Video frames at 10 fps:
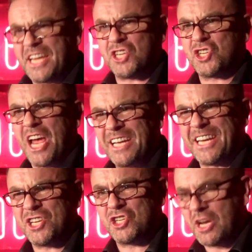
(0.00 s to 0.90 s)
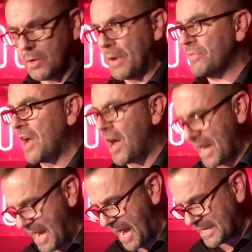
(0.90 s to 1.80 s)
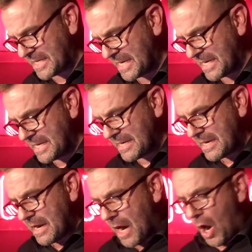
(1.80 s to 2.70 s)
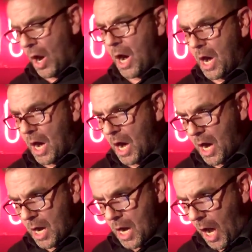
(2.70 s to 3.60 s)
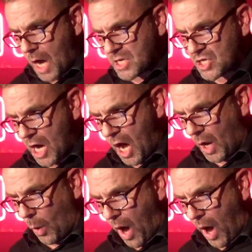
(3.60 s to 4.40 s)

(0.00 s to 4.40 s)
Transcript: Ksh, ksh, went the hi-hat. "I asked you a